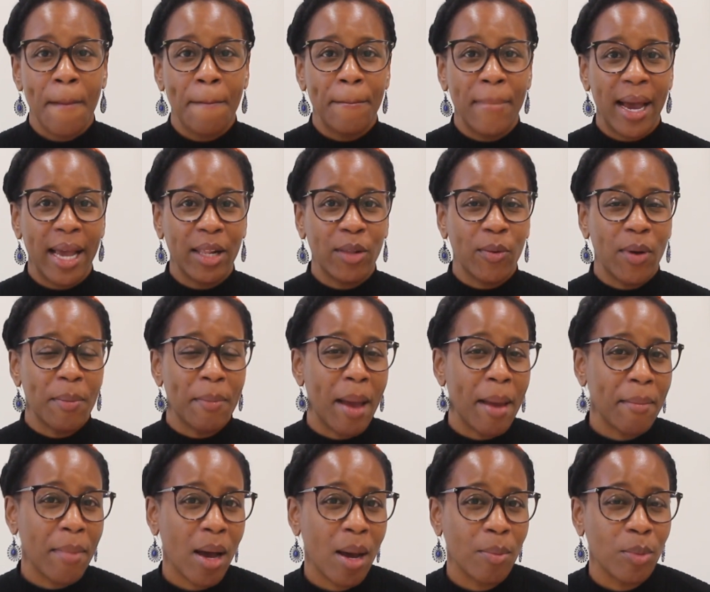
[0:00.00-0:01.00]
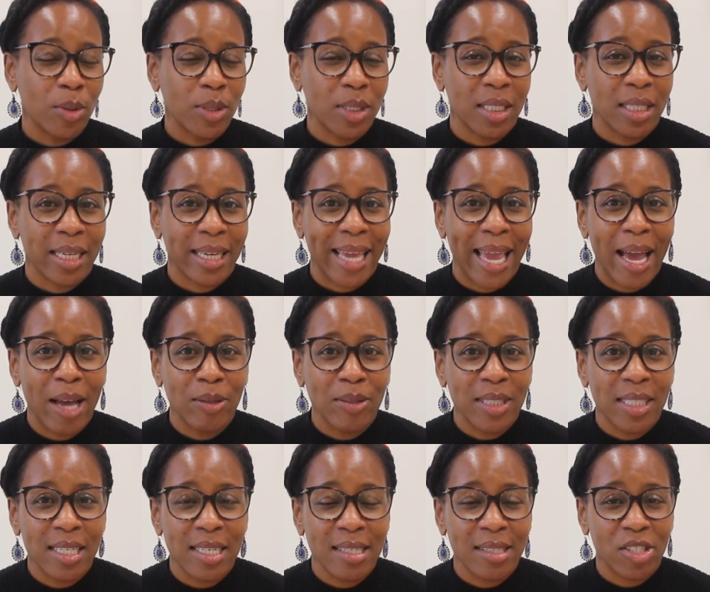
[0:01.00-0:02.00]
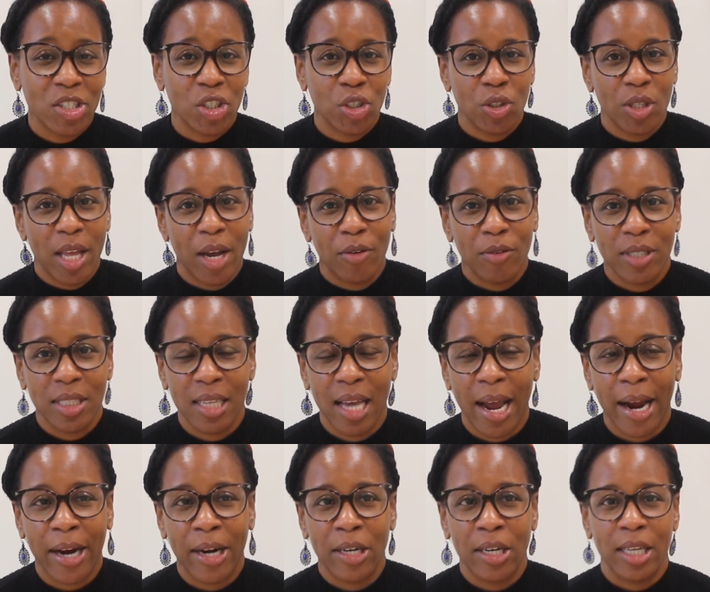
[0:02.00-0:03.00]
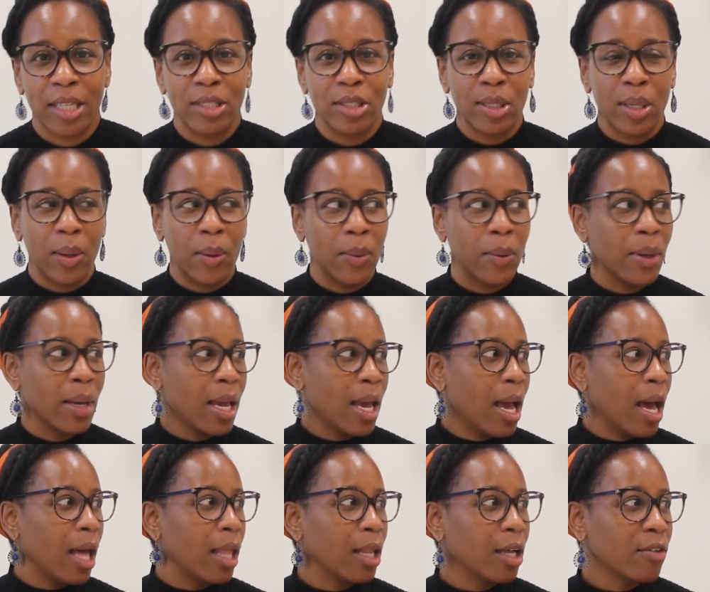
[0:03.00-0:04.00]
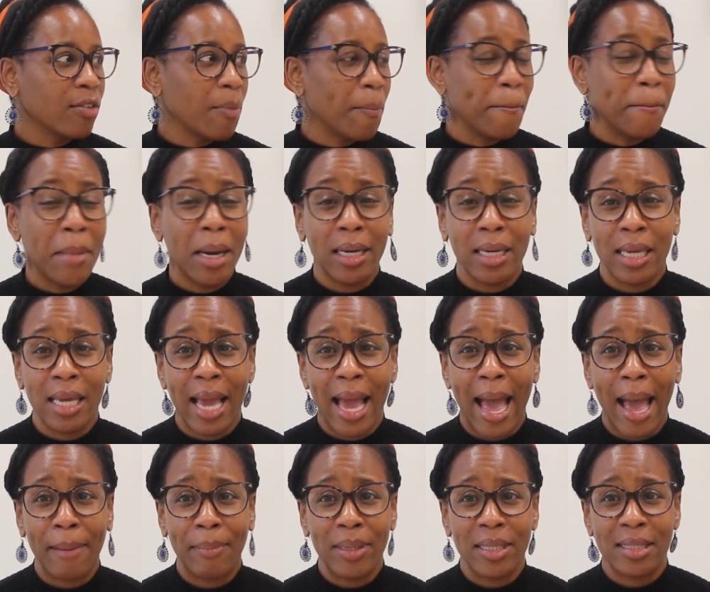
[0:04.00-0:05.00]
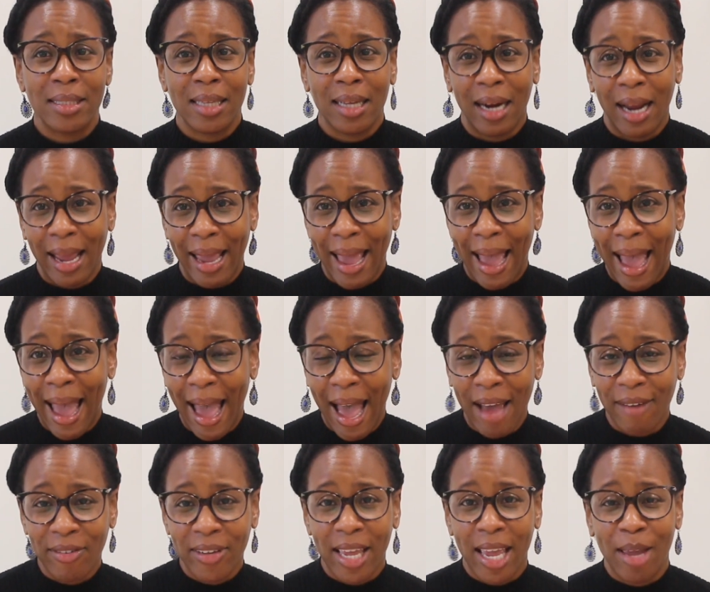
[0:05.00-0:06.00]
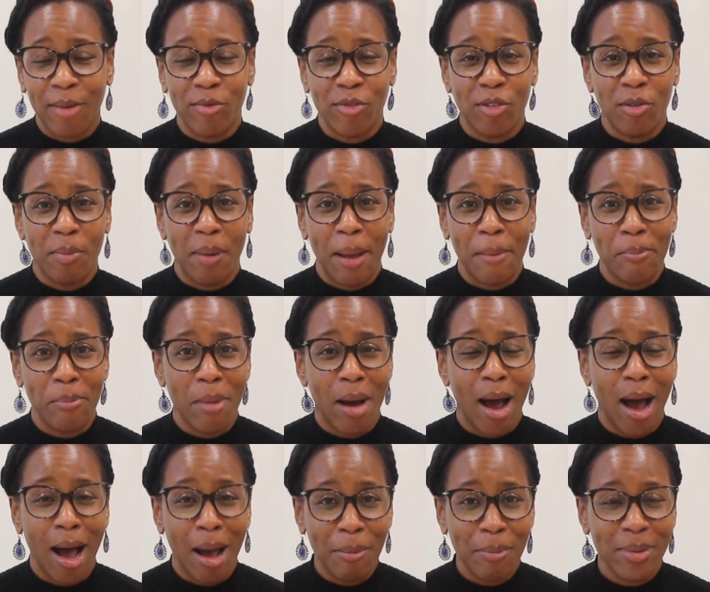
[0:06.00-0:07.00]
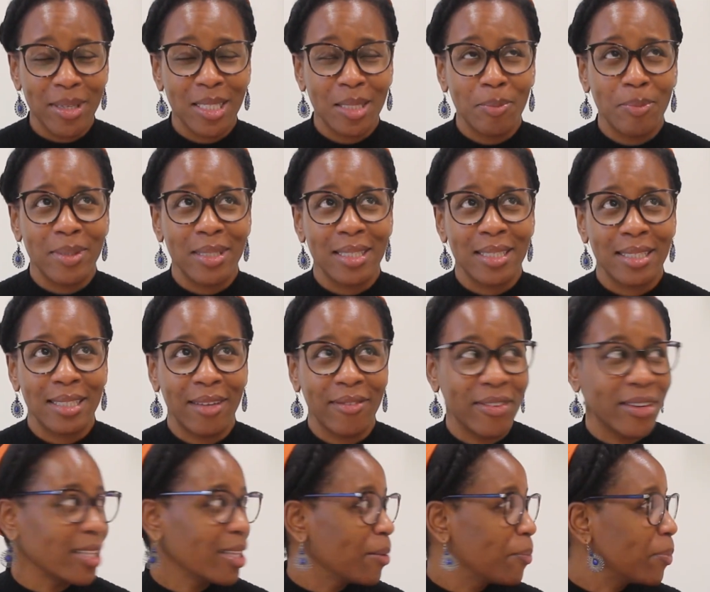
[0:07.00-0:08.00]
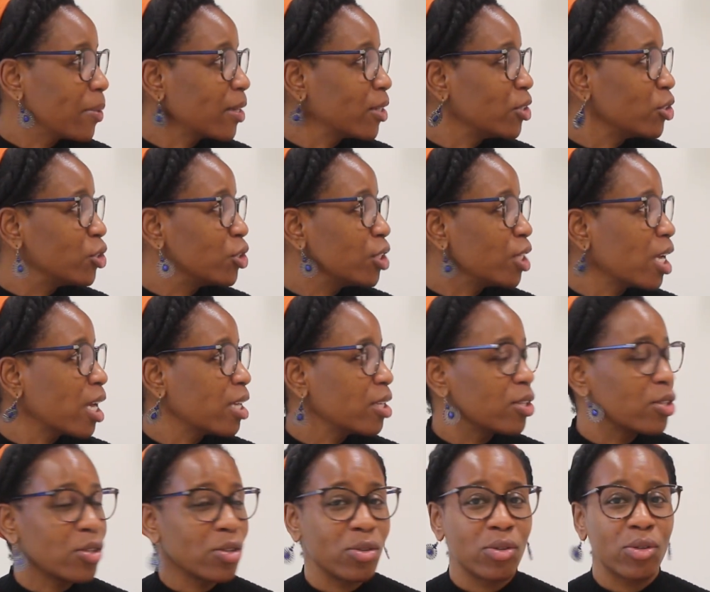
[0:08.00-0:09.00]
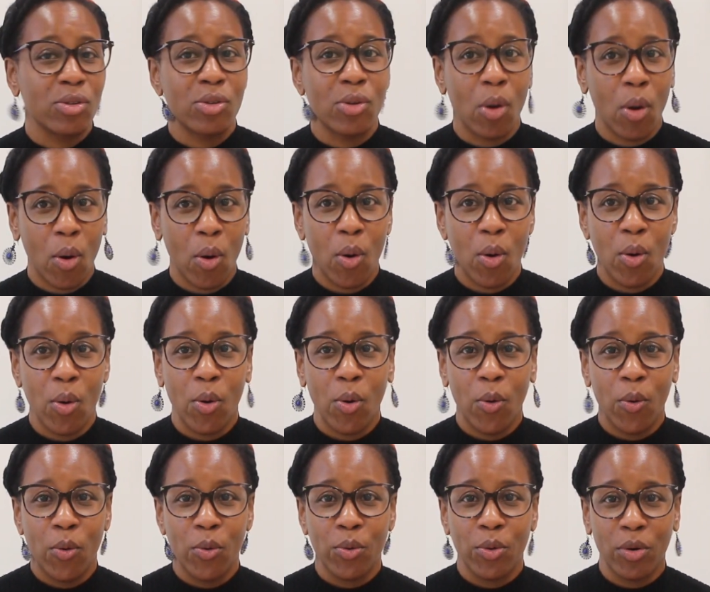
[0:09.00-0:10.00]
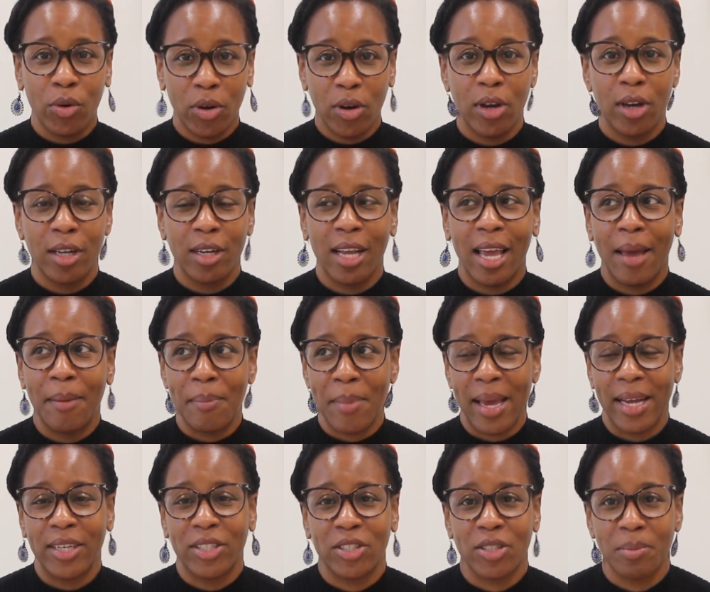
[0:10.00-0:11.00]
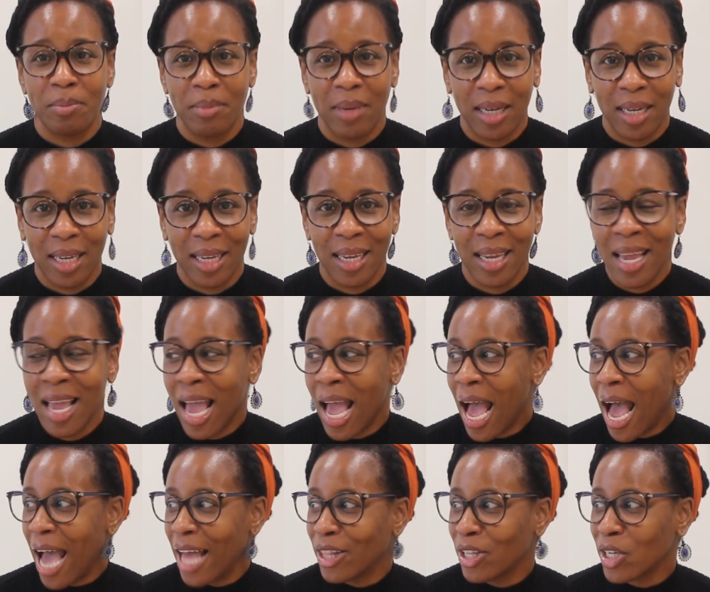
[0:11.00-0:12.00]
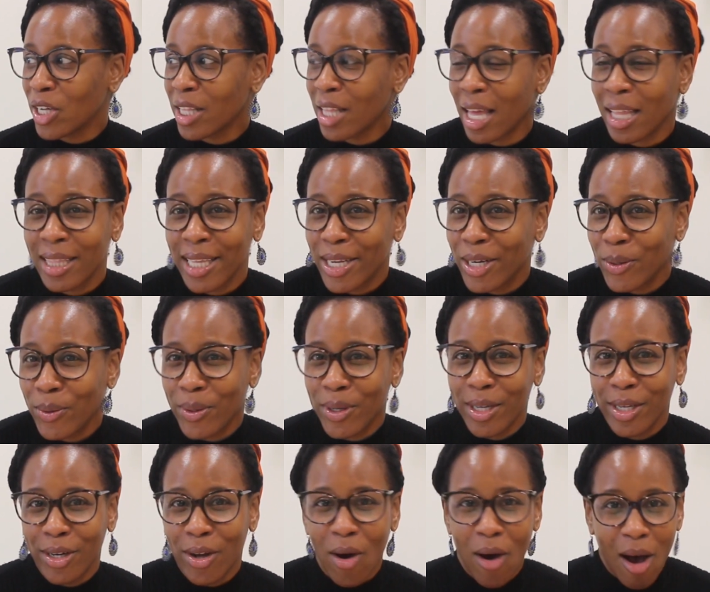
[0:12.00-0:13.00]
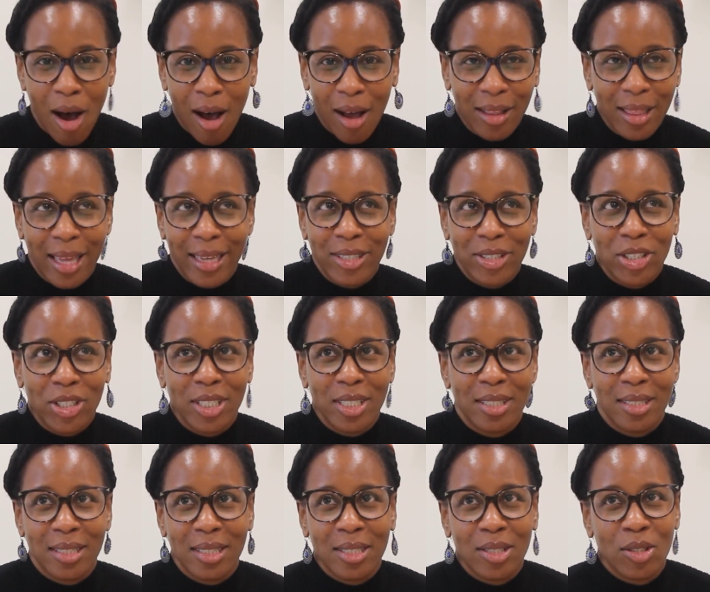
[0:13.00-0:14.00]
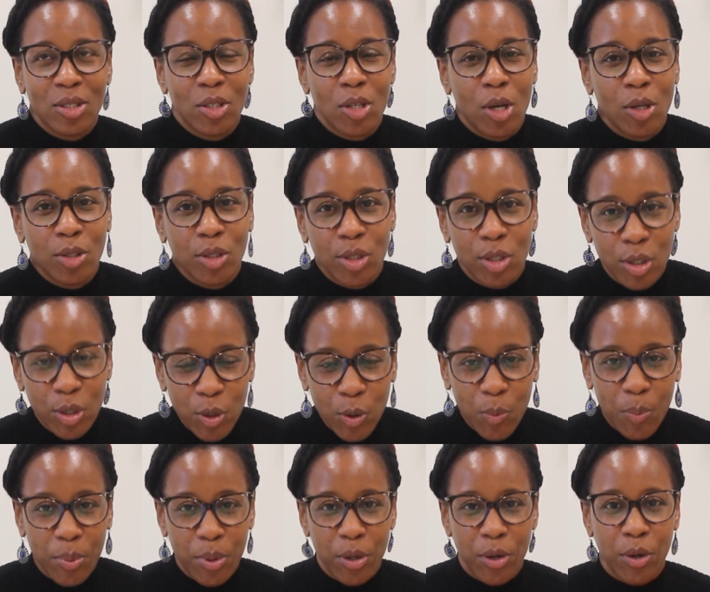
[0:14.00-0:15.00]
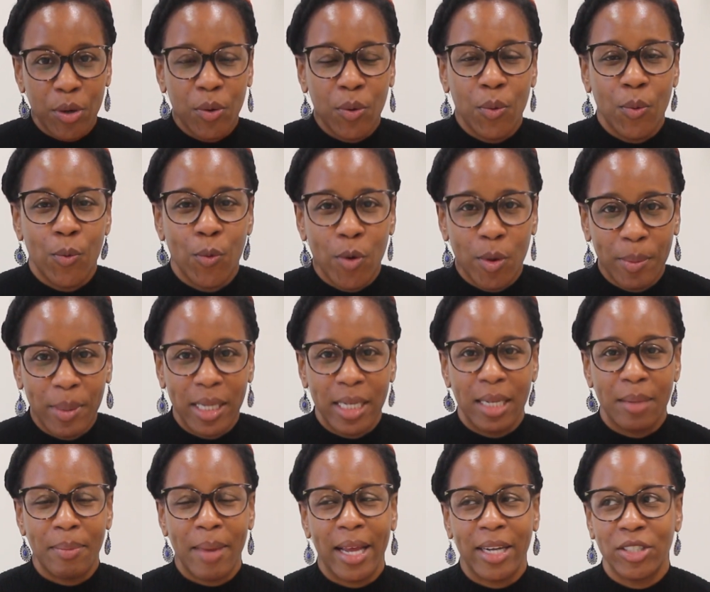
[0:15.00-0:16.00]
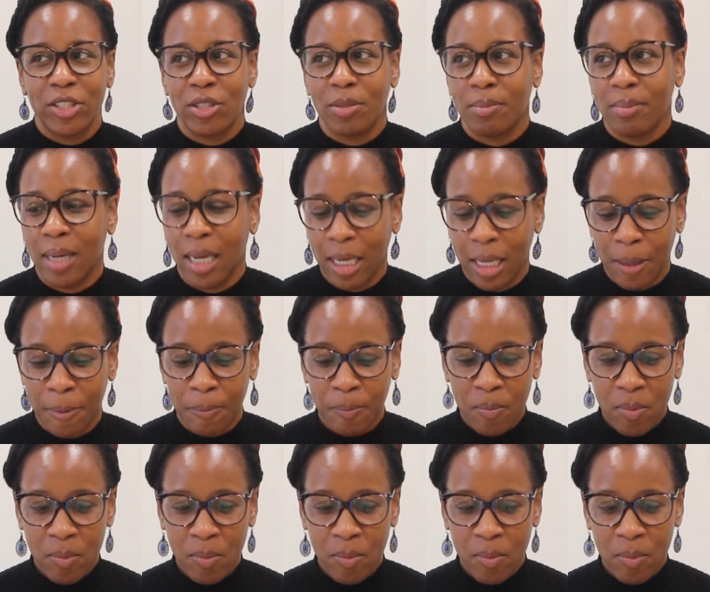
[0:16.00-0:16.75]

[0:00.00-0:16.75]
By the way, my mom was an accountant. She's now retired. So a lot of the money habits that I have came from my mom, specifically because she is so good at managing money. I look at that lady in awe, like she's a super woman in managing money.